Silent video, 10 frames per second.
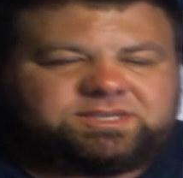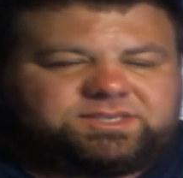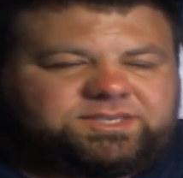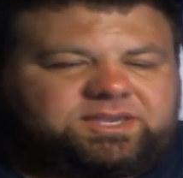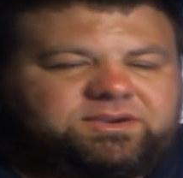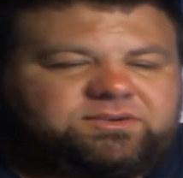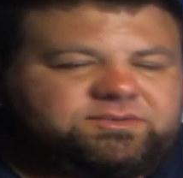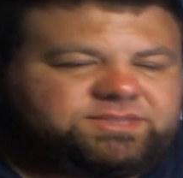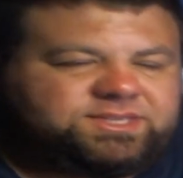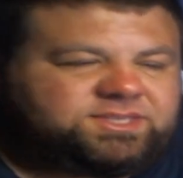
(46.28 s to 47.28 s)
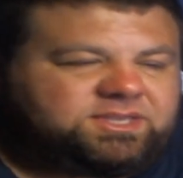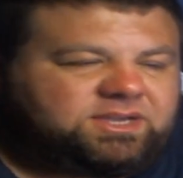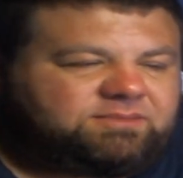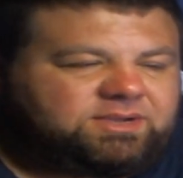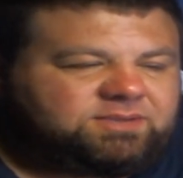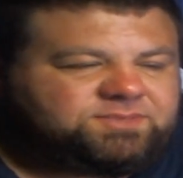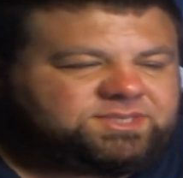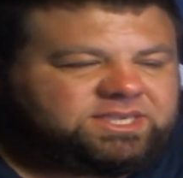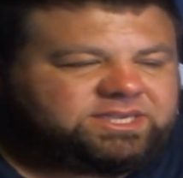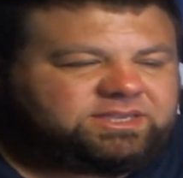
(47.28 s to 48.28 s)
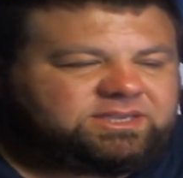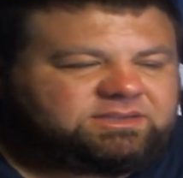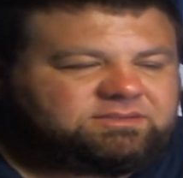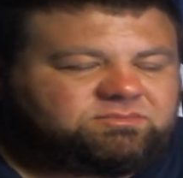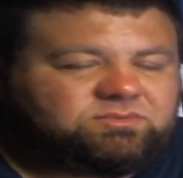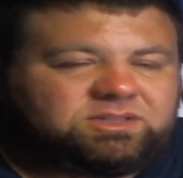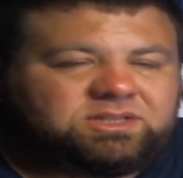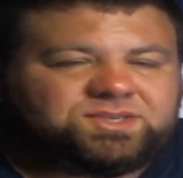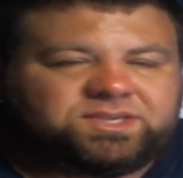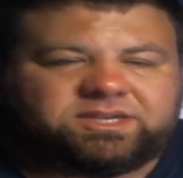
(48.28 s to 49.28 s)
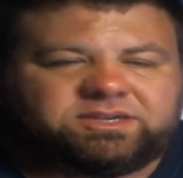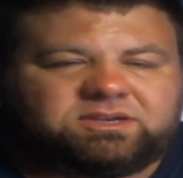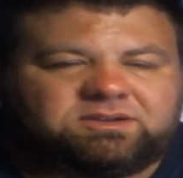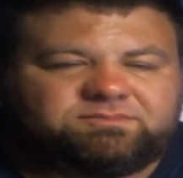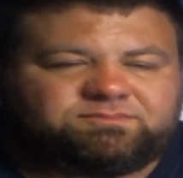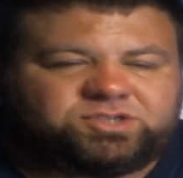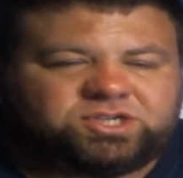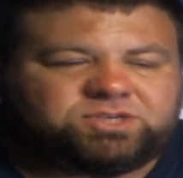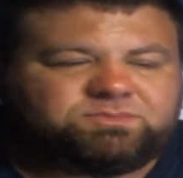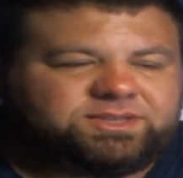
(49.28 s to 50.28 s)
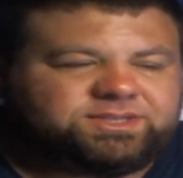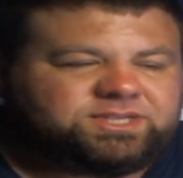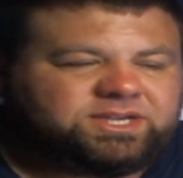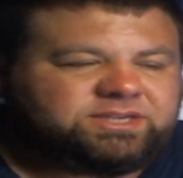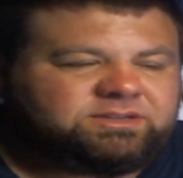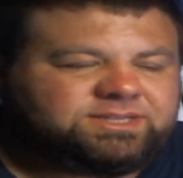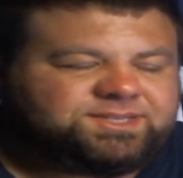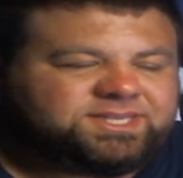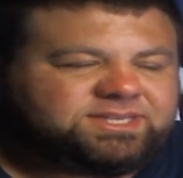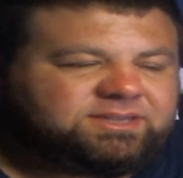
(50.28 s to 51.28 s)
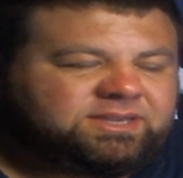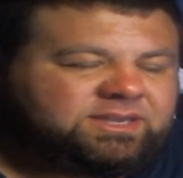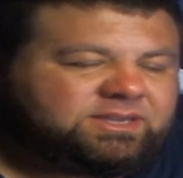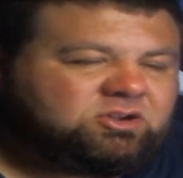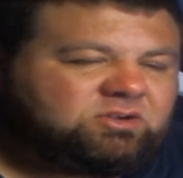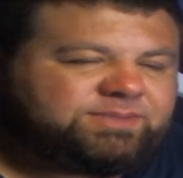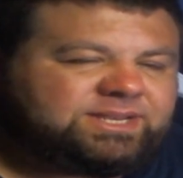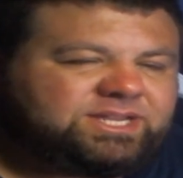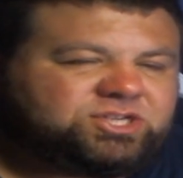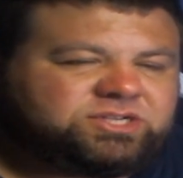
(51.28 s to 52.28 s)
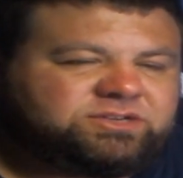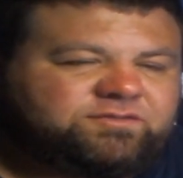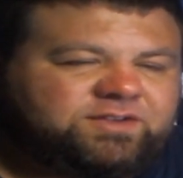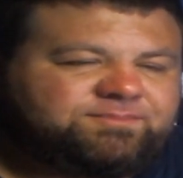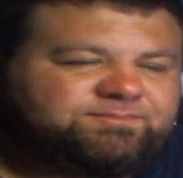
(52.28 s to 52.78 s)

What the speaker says: so this time I'm seeing what looks like judging by the title, is it a compilation of